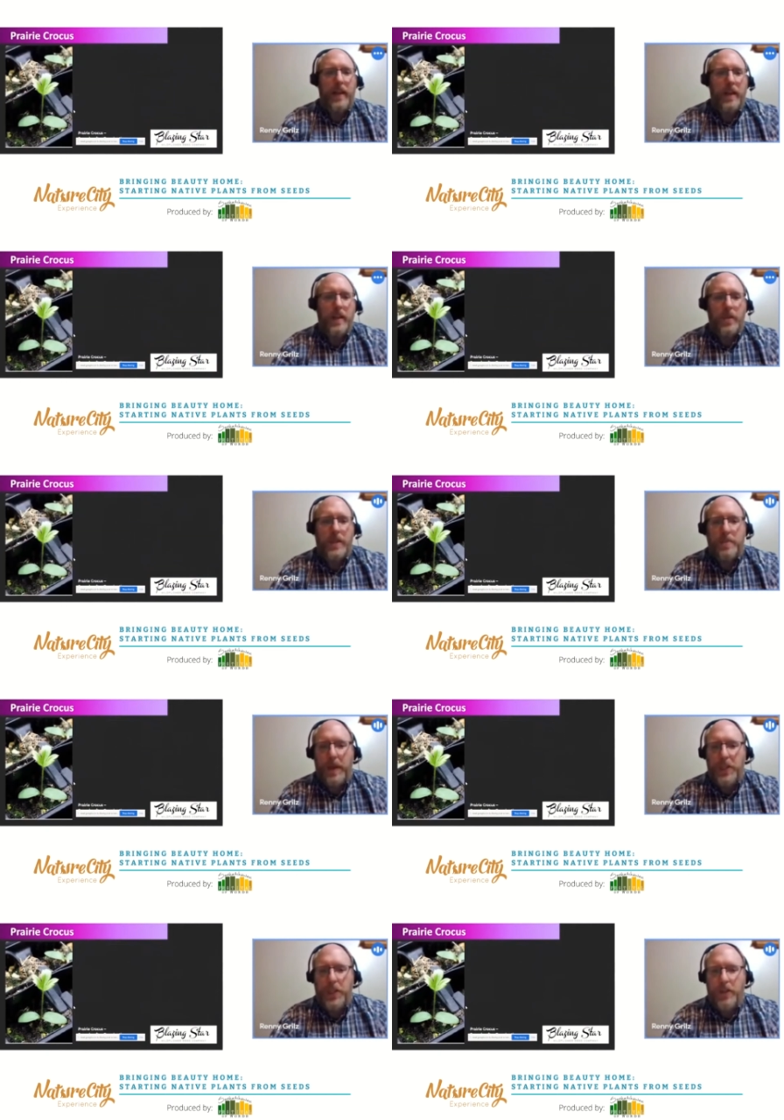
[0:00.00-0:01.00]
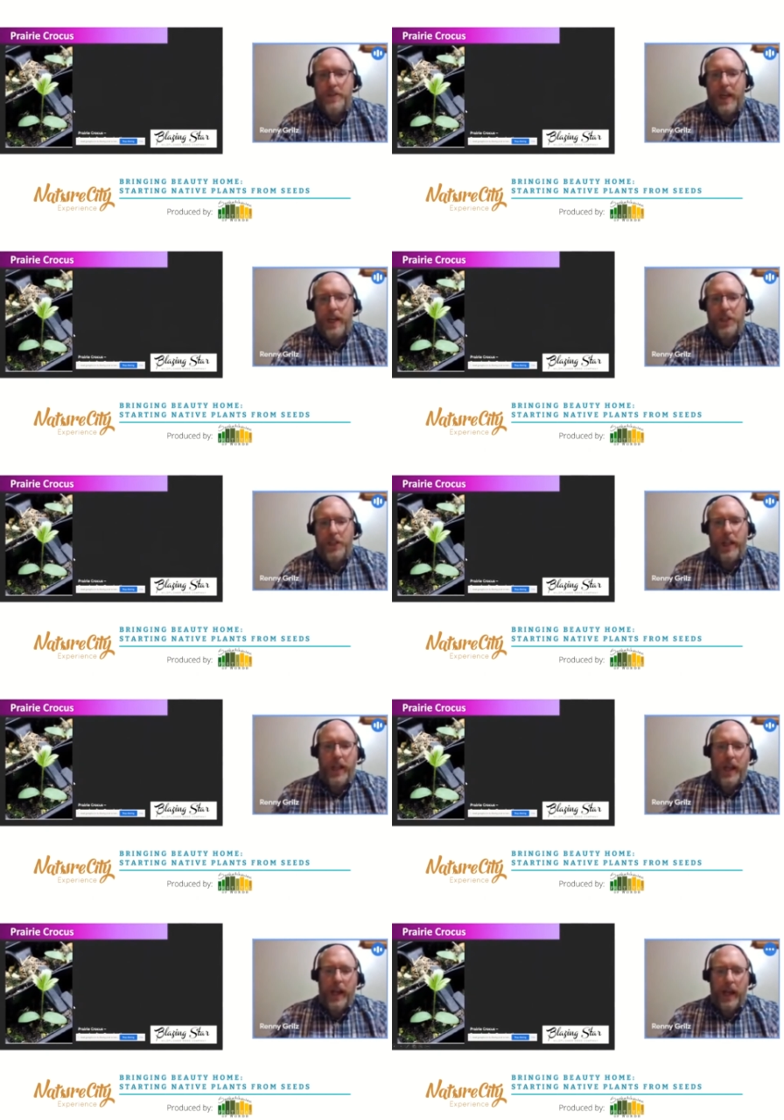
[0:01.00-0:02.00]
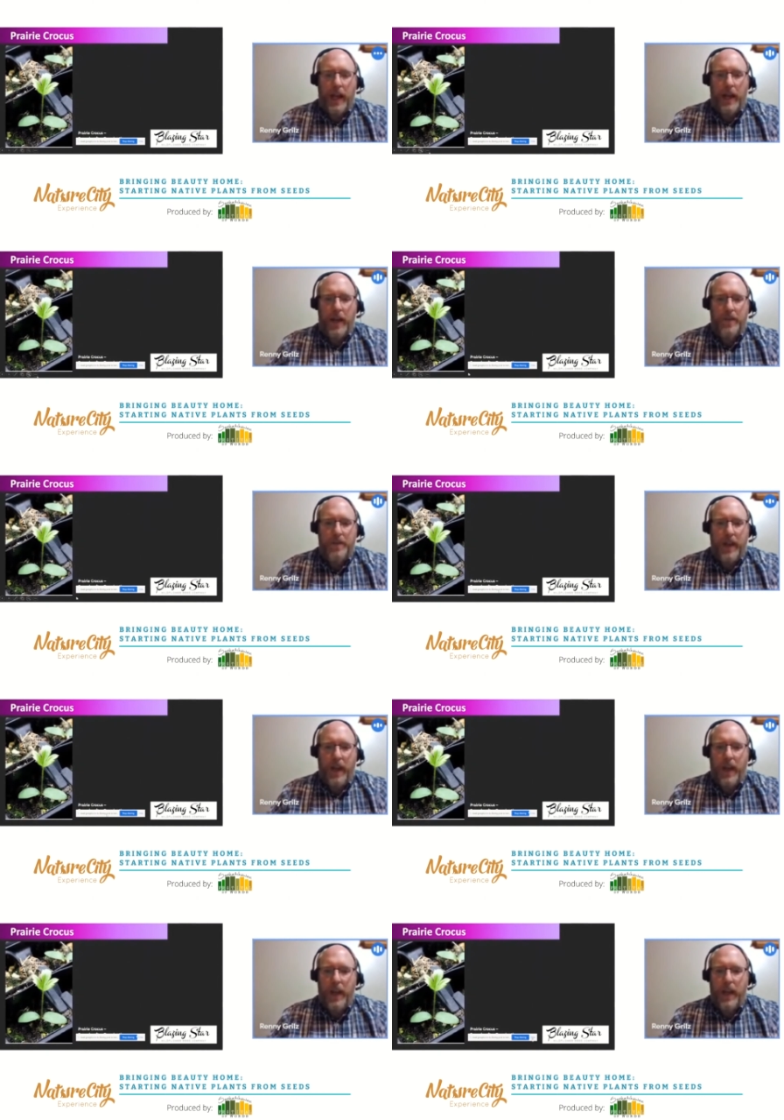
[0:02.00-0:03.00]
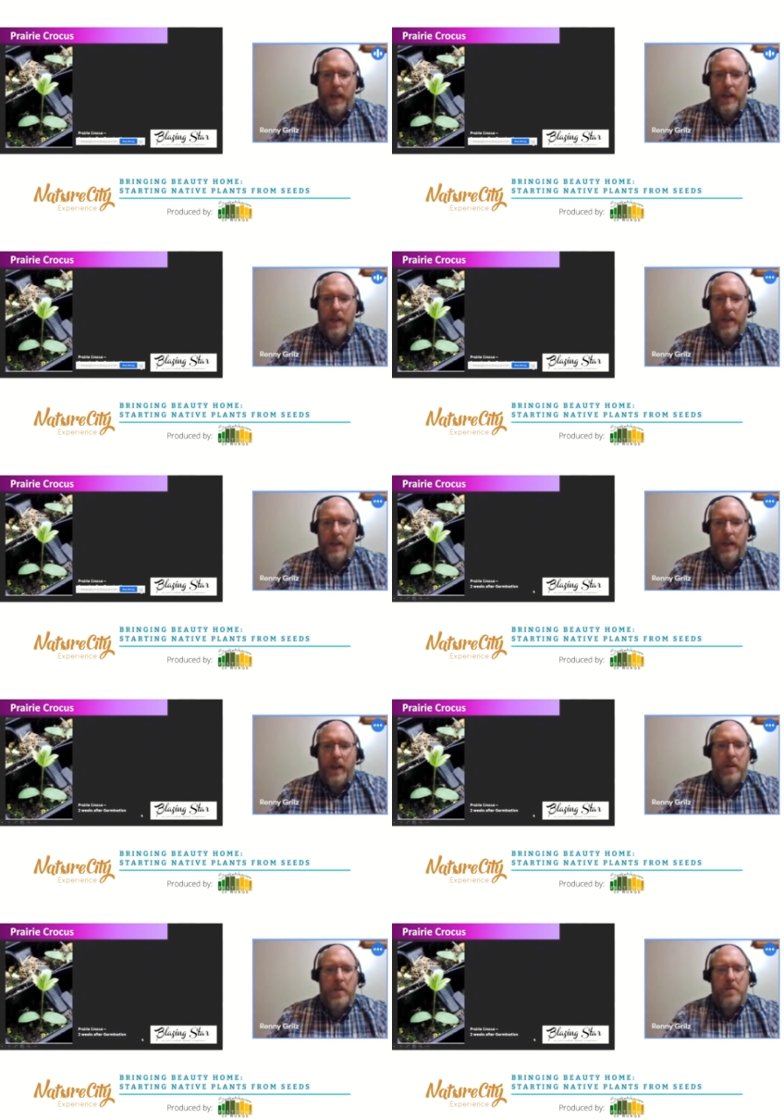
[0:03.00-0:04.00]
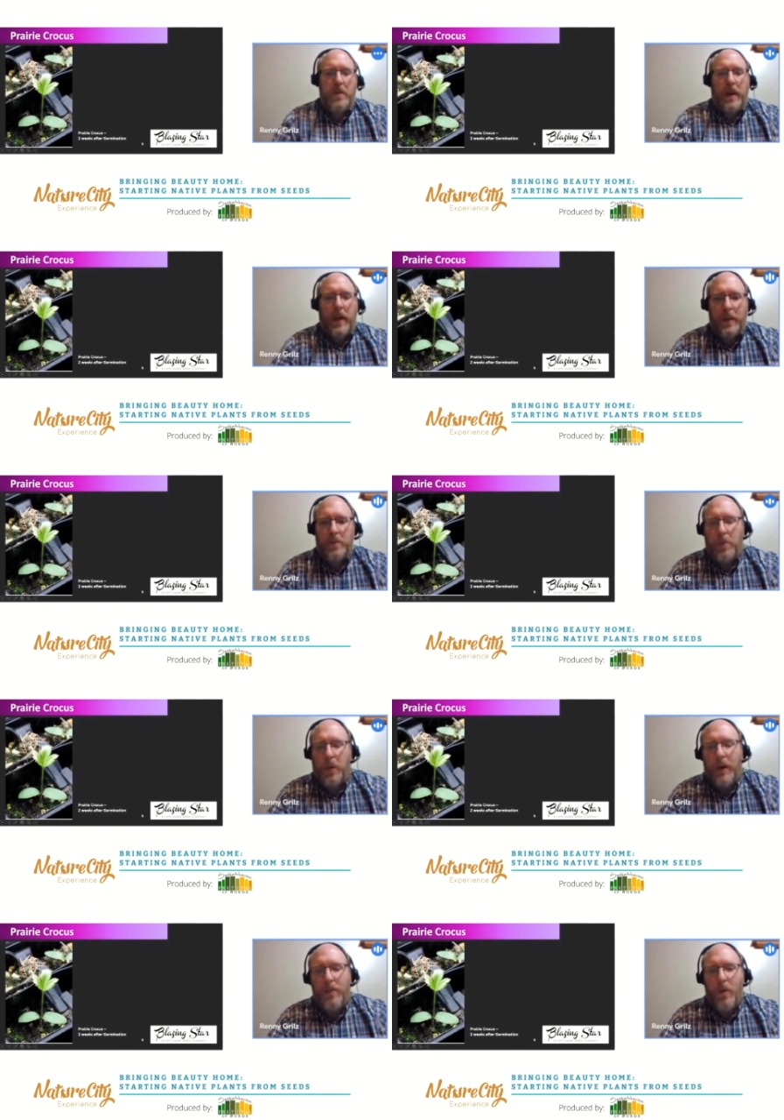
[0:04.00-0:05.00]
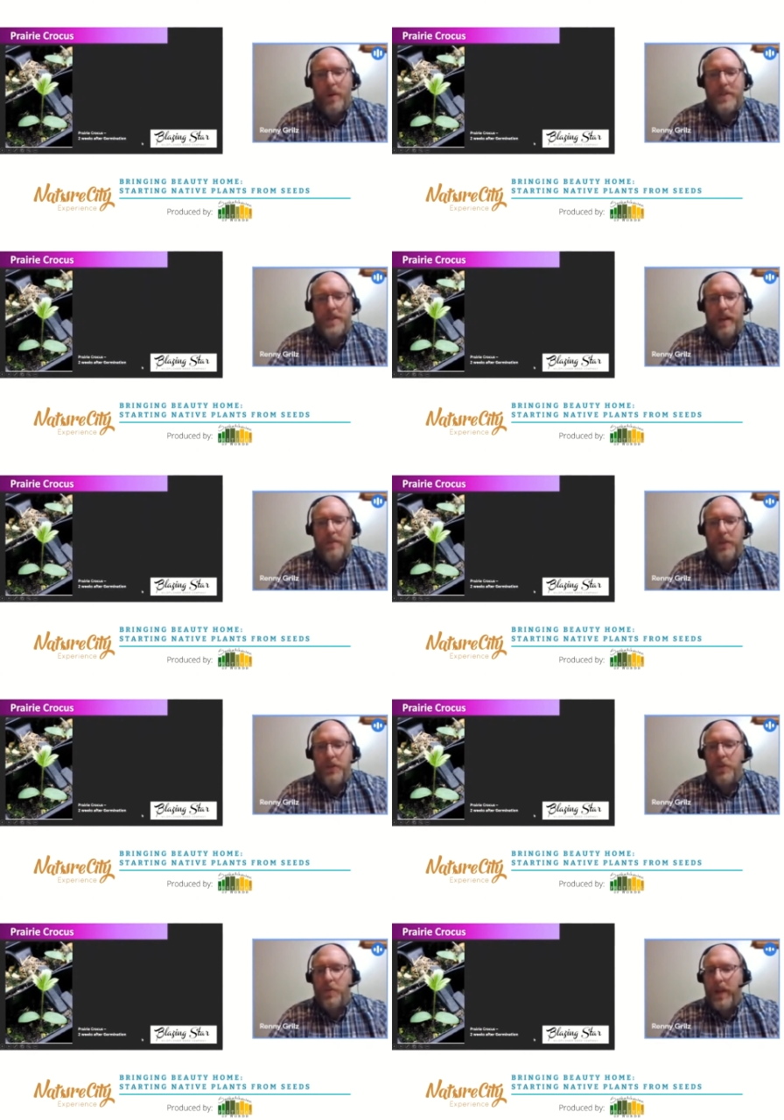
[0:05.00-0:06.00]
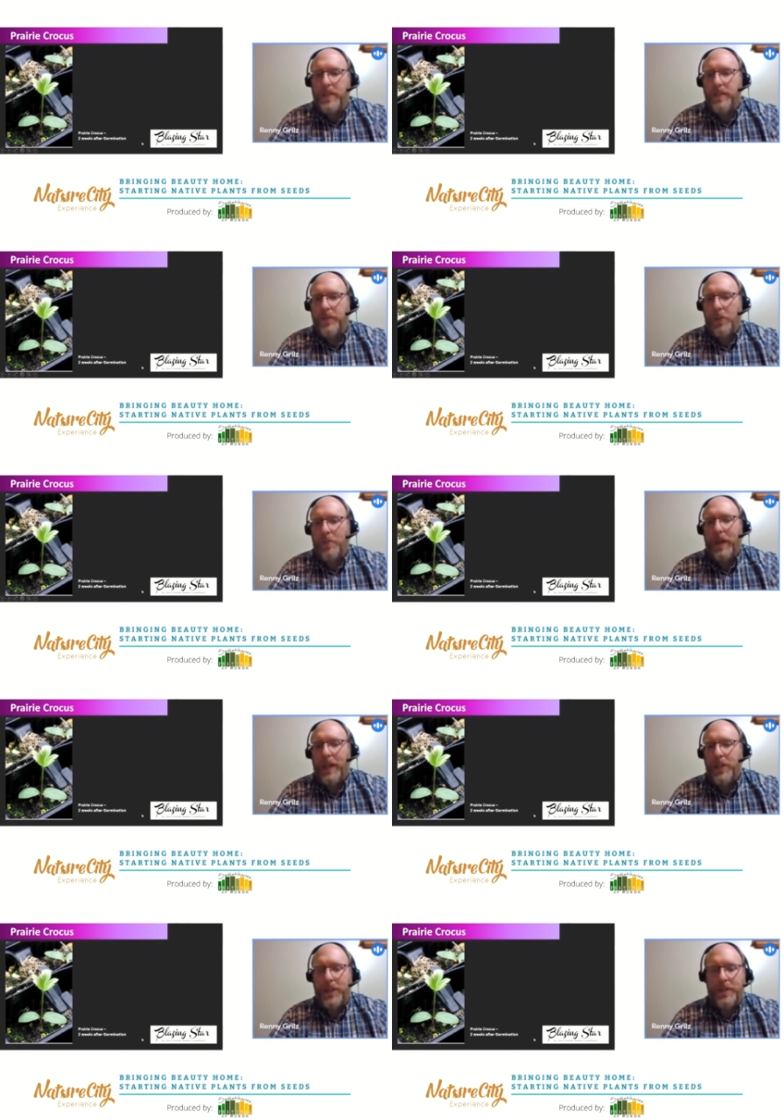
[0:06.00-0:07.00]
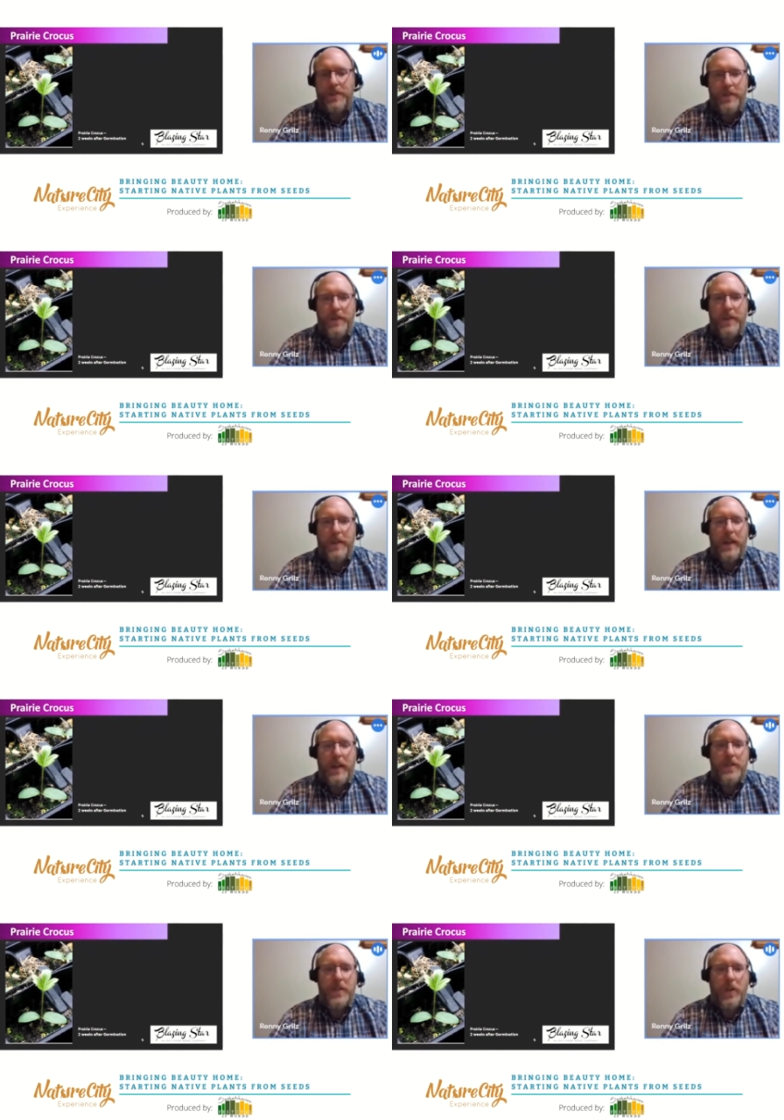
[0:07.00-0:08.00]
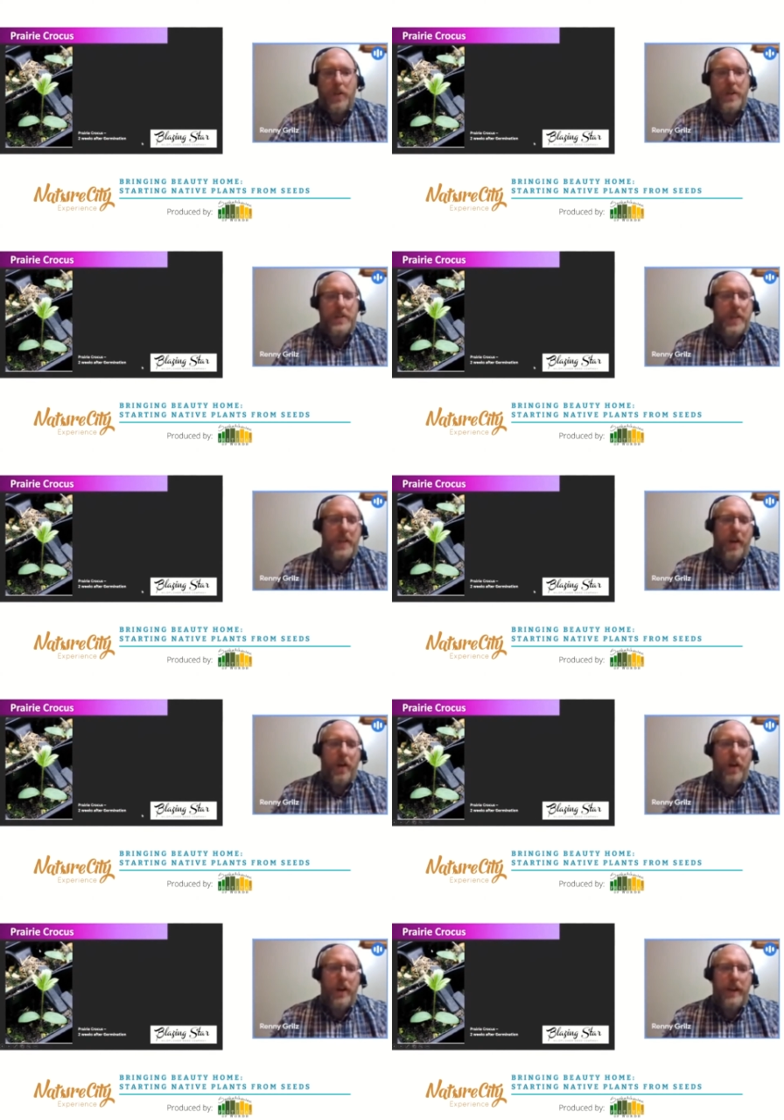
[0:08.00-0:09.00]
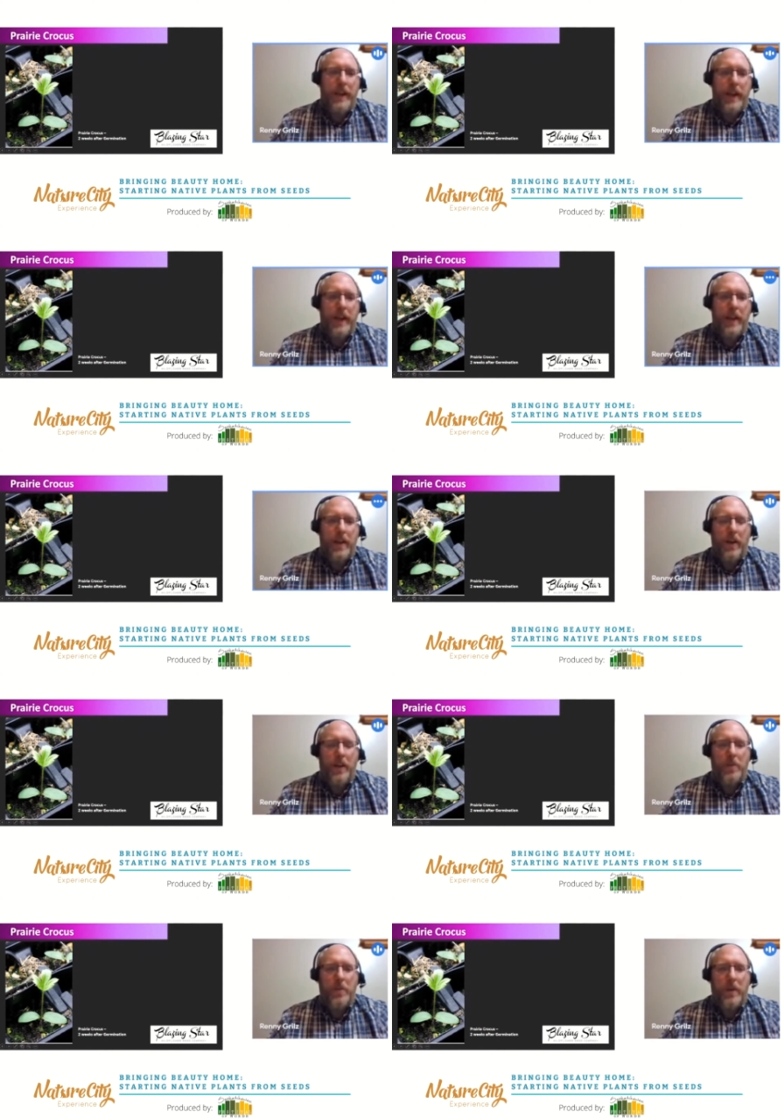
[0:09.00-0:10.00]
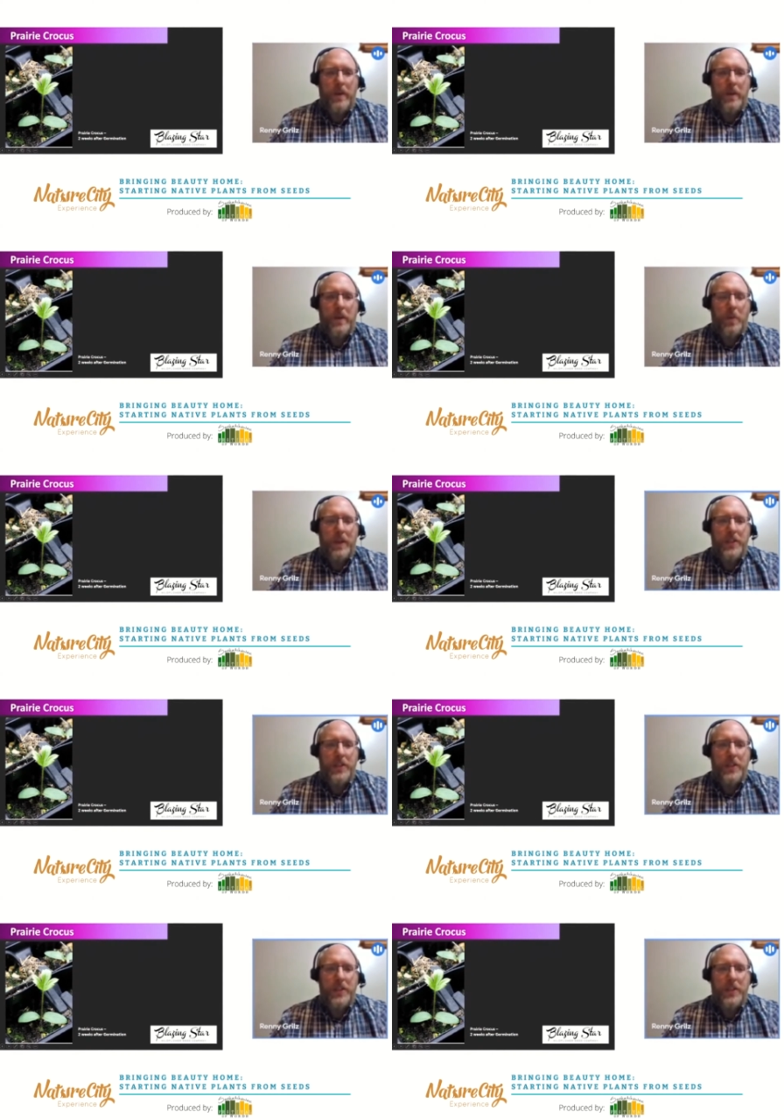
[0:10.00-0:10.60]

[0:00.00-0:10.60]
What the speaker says: So this picture is actually of a Prairie Crocus after 2 weeks of germination. So you can see the awn on the one